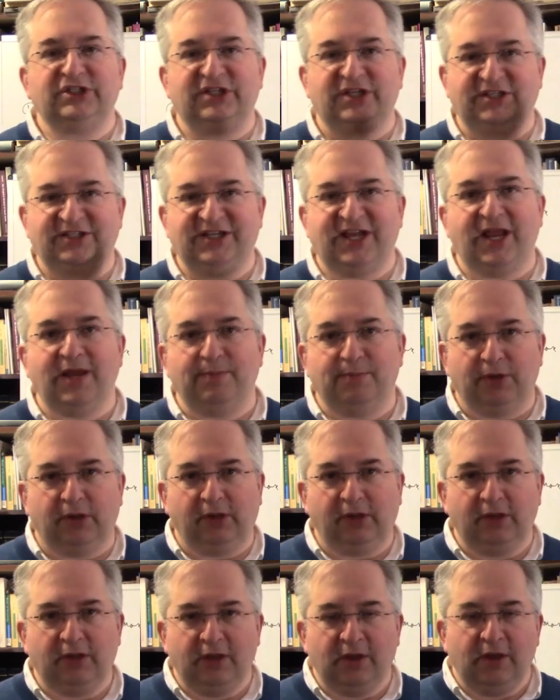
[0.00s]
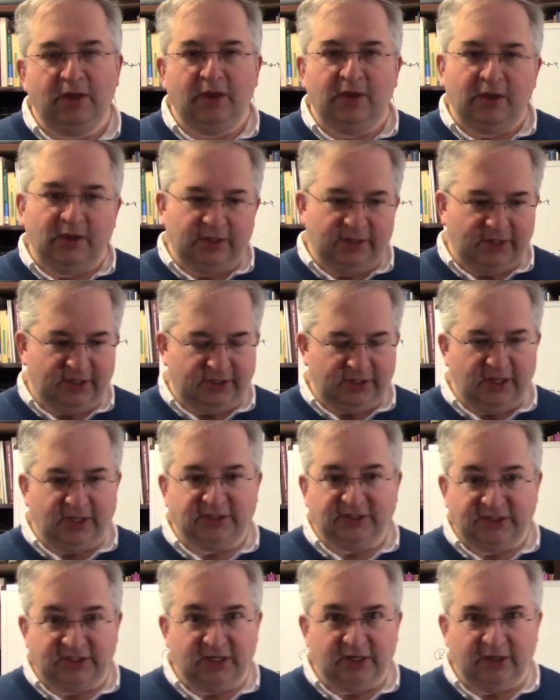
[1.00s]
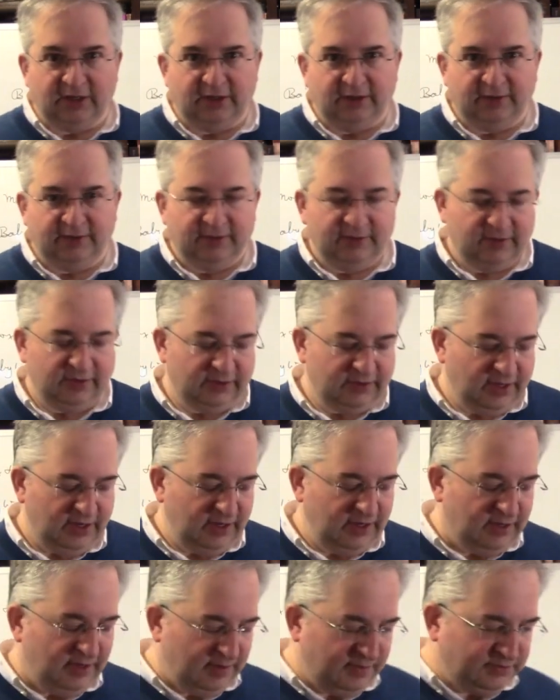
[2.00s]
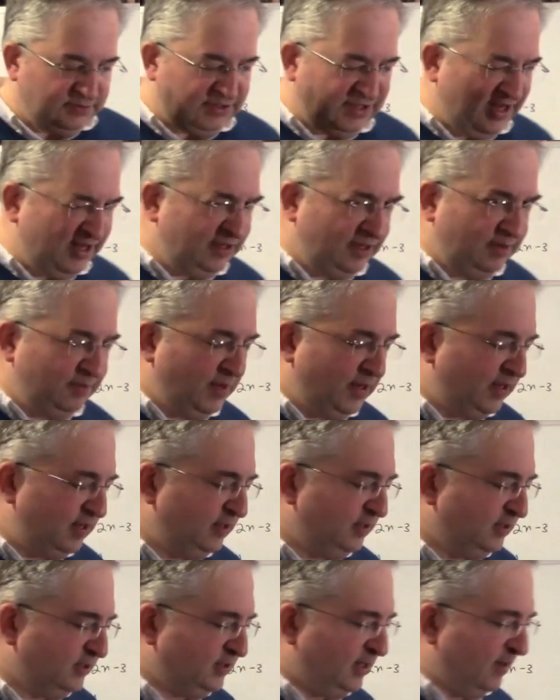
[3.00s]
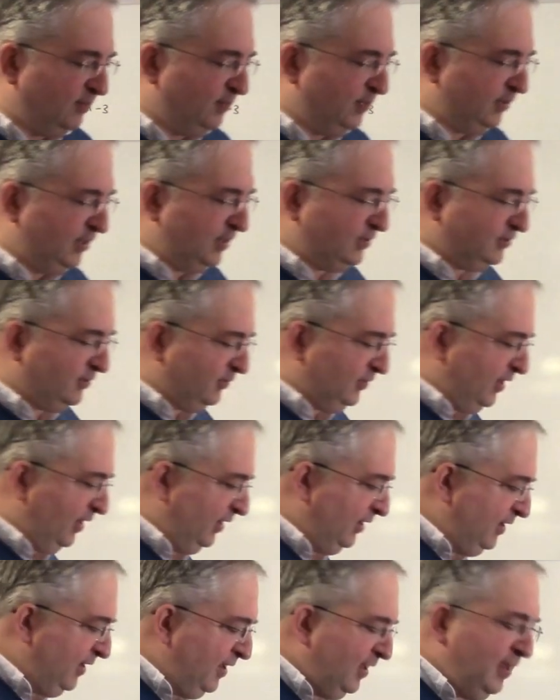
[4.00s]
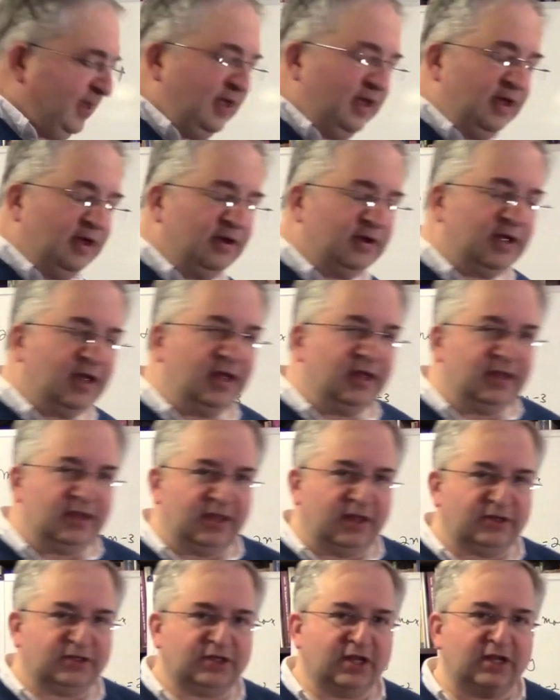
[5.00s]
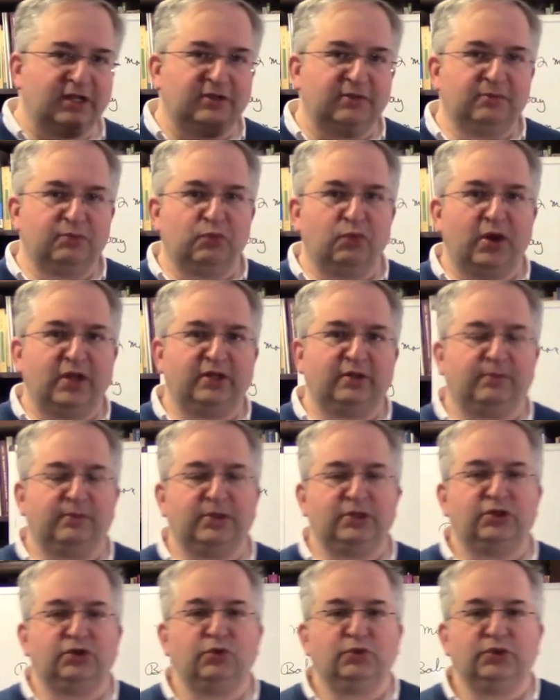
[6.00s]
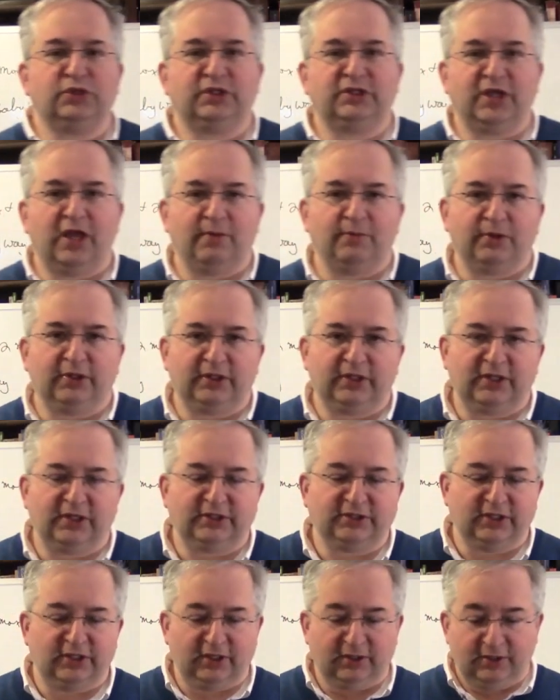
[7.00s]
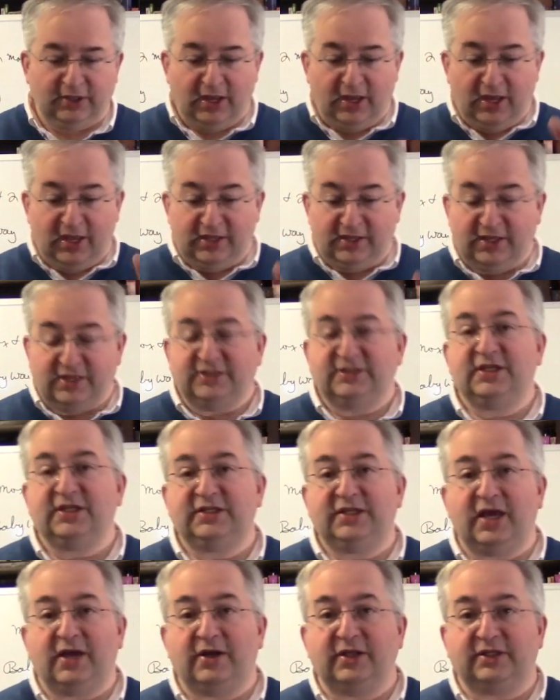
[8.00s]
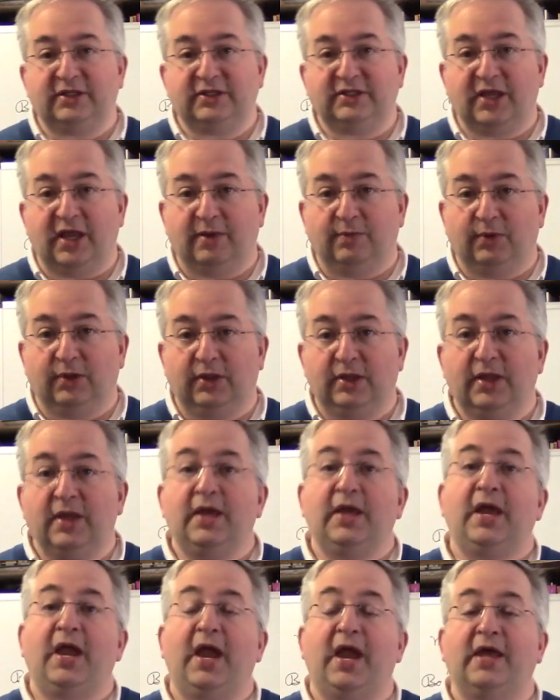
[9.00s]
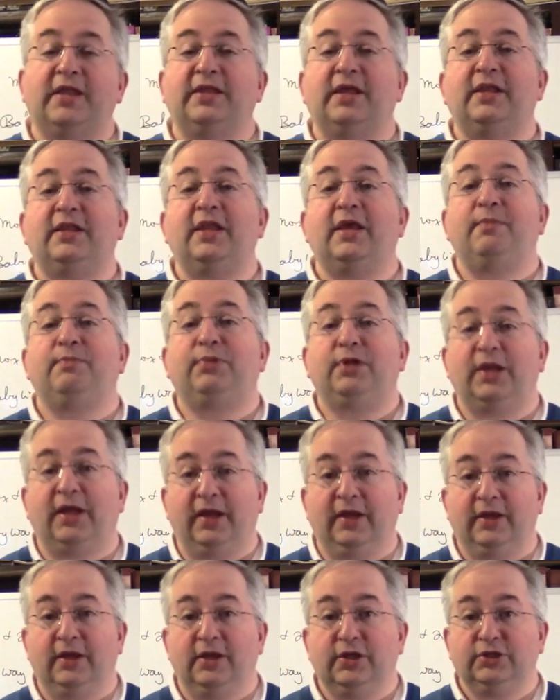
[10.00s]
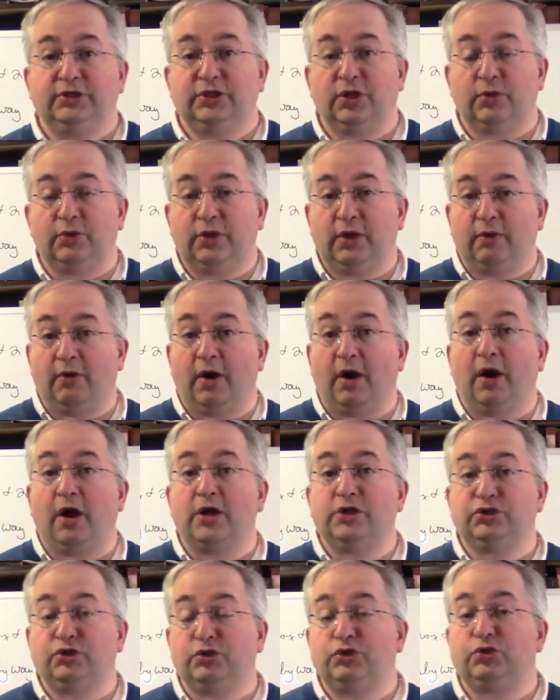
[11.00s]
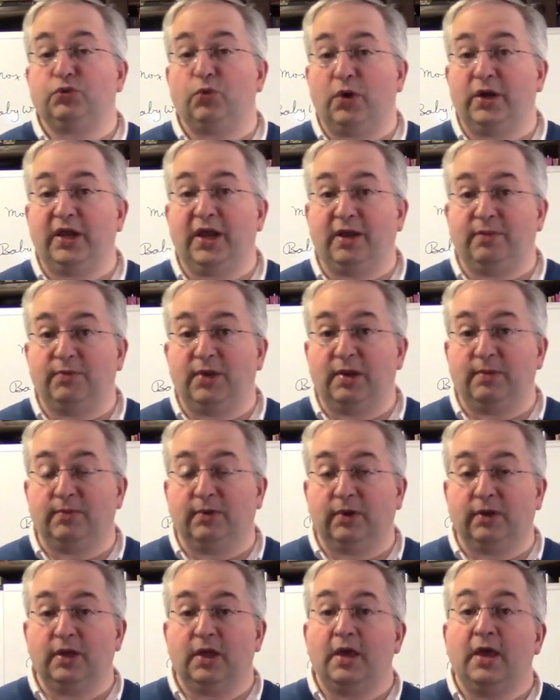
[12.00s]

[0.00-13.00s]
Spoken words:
a table that they sit in. Okay, I'm slightly making this up, but that's okay. Okay, they randomly choose a table that they sit in. They sit down at the table, and then they play. So there are 128 people